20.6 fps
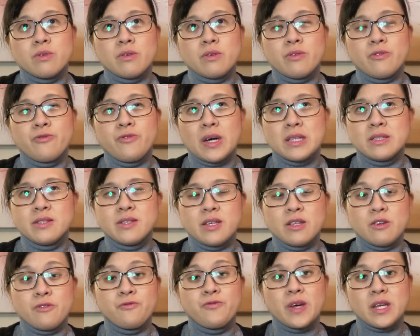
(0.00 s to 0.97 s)
funds in
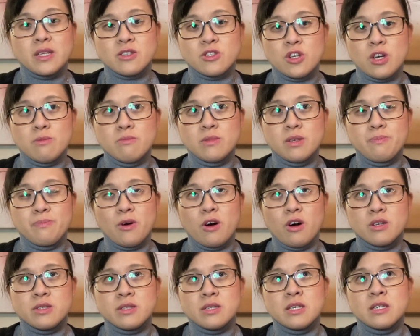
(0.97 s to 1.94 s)
a fixed term
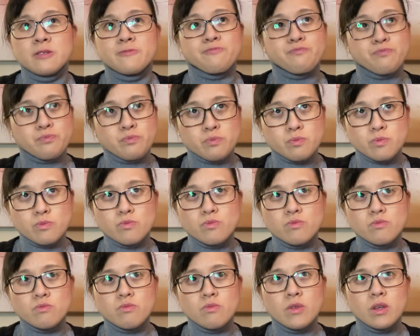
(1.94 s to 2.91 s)
deposit,
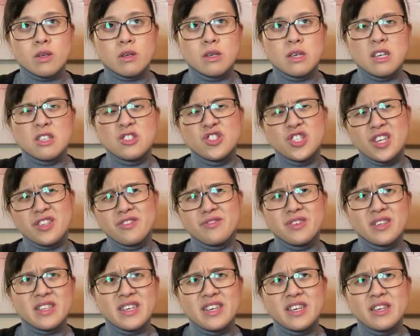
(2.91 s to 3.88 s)

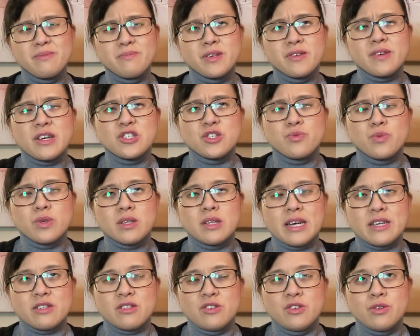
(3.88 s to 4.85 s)
generally immigration would
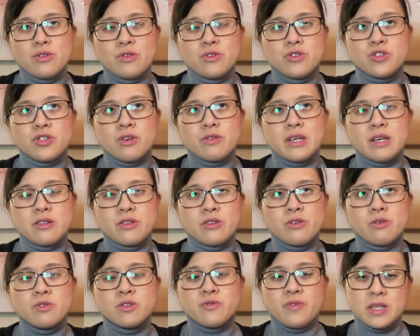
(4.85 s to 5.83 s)
like you to show that
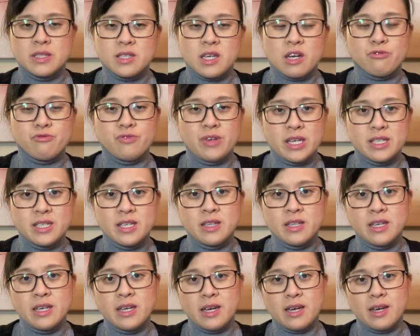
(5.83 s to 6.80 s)
those funds are
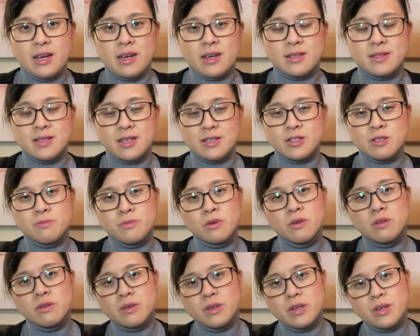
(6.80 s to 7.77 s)
readily
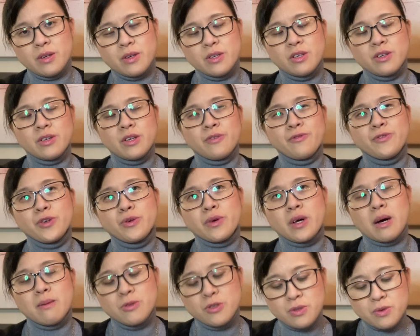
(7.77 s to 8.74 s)
accessible if you
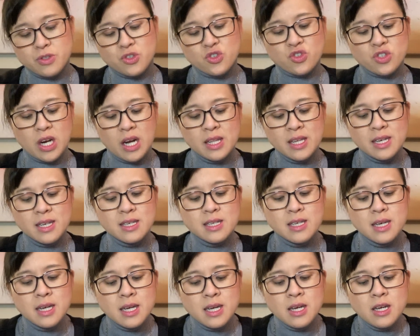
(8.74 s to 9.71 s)
come to Australia.
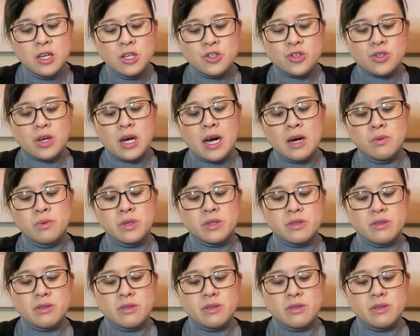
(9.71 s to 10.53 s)
So I would